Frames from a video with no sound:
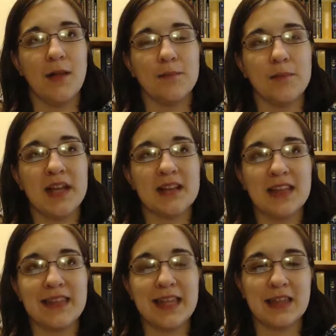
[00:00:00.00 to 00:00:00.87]
Because
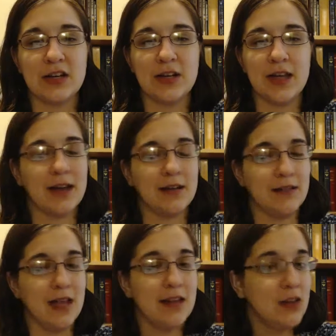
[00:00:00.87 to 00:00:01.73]
I think there
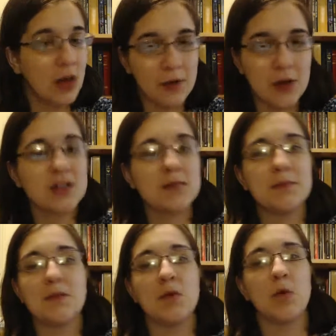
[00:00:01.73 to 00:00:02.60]
are some
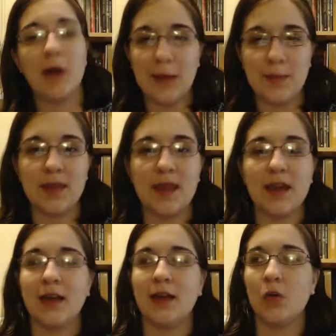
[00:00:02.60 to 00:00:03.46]
people who are
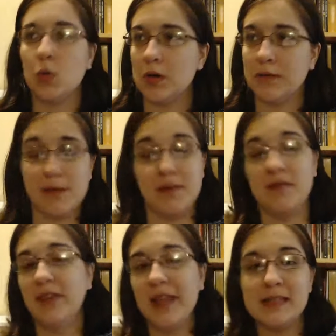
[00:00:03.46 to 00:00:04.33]
apathetic or maybe
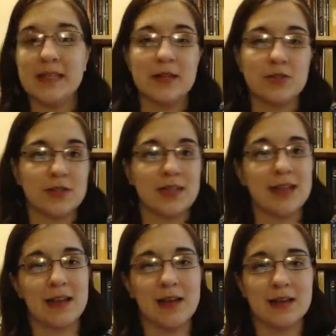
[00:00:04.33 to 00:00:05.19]
even lazy and just
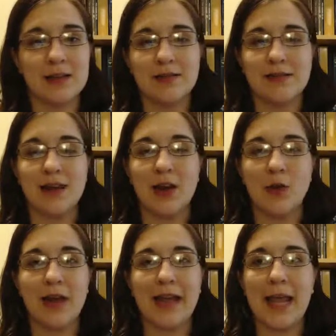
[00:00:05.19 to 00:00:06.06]
like, I
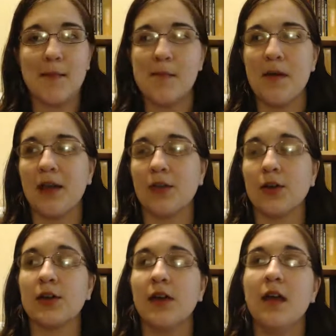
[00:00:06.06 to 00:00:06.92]
can't be
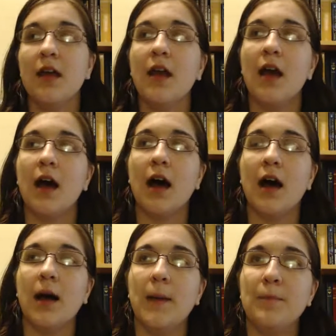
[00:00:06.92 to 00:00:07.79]
bothered.
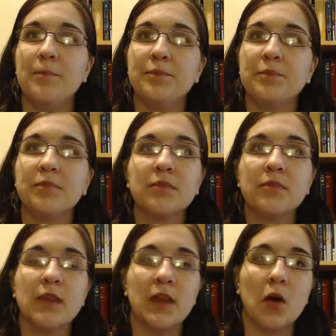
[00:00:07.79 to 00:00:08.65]

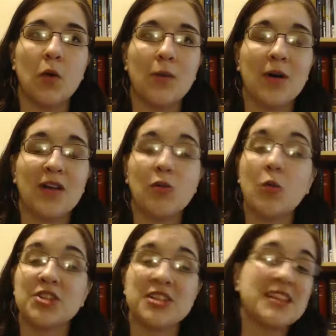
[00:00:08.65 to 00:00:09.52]

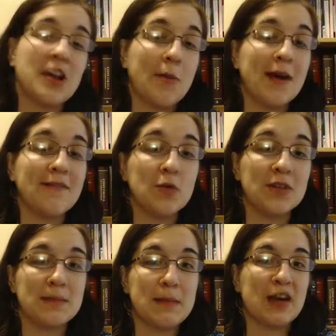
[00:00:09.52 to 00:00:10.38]
Or just, my vote
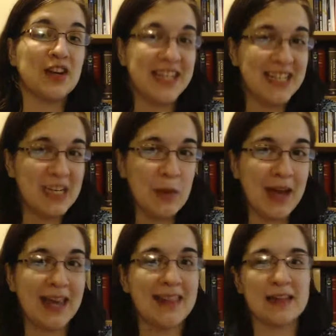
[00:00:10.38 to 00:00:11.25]
doesn't matter
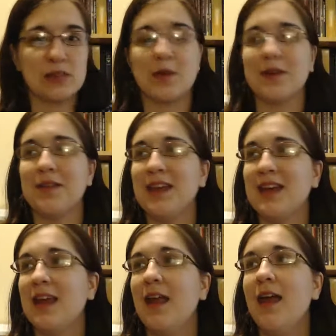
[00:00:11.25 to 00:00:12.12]
anyway, that sort of thing.